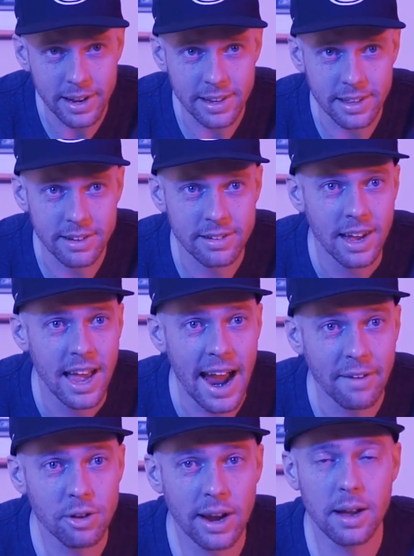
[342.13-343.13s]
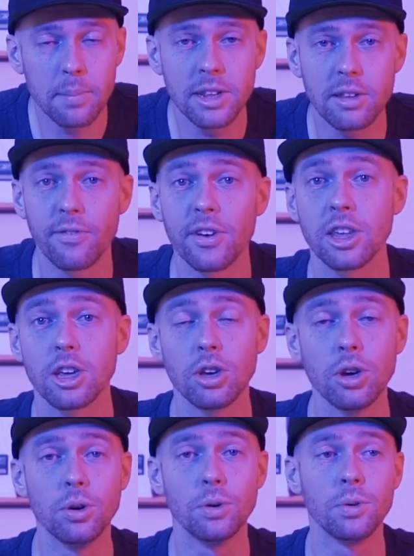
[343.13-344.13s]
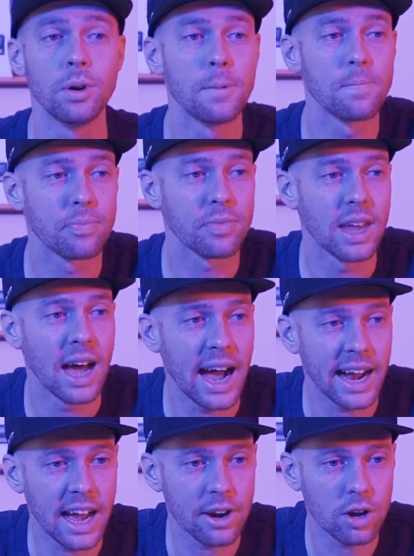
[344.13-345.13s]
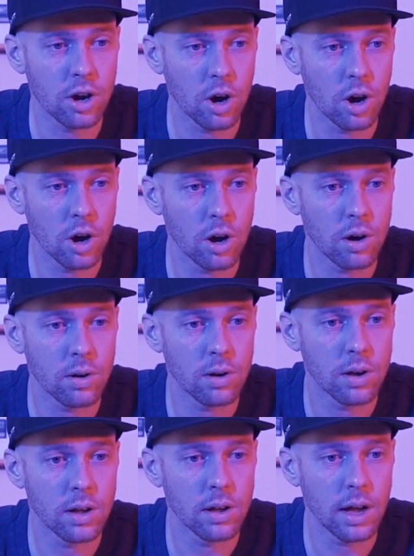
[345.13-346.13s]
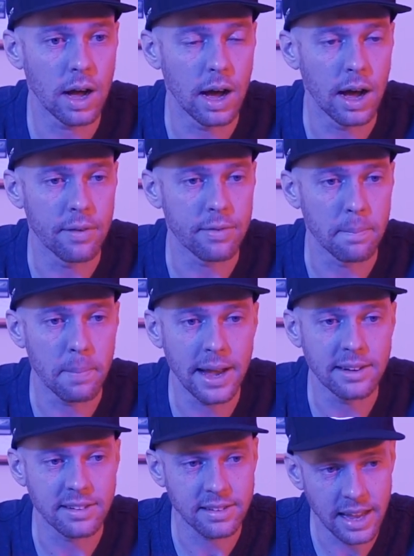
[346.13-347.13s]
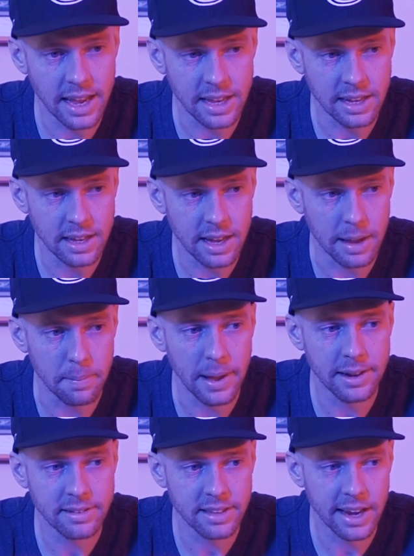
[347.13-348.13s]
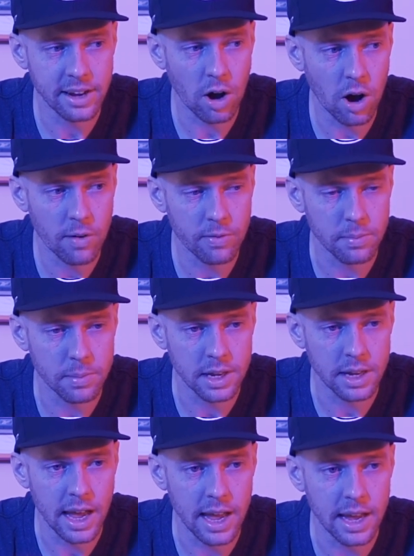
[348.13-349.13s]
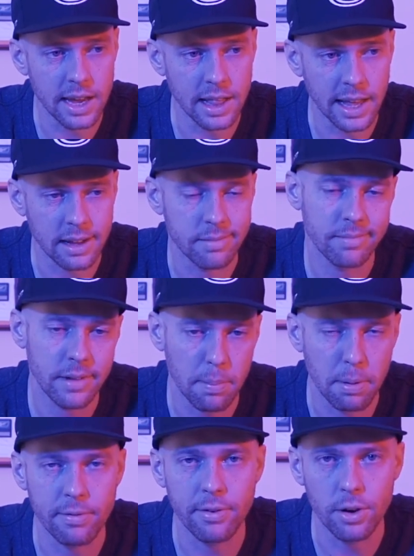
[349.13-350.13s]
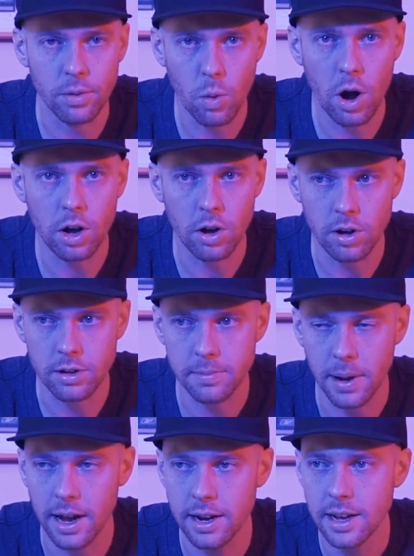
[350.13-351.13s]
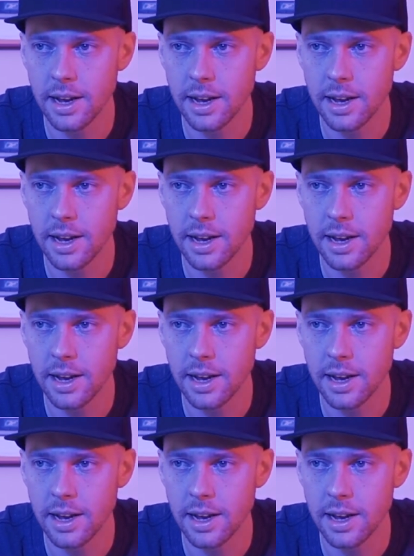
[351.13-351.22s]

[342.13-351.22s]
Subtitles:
any of this. After I committed to Philly U, I got a call from Penn State, and Penn State offered me a preferred walk-on spot.